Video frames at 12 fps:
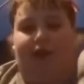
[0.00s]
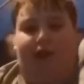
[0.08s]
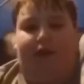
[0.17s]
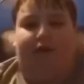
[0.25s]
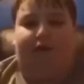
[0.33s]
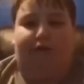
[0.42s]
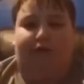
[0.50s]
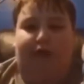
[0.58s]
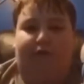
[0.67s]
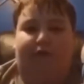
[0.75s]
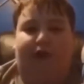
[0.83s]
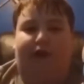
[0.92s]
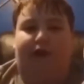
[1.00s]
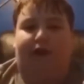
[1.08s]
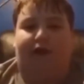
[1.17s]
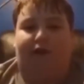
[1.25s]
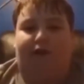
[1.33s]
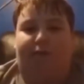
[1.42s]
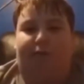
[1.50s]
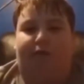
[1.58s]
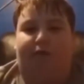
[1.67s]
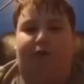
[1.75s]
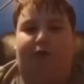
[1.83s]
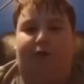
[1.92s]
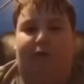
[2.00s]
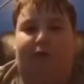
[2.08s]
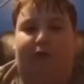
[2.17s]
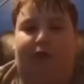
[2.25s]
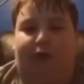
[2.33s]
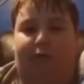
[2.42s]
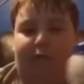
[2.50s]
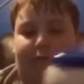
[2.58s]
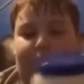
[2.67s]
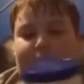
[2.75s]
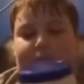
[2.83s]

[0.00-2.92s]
I have never ate a whole spoonful at one time.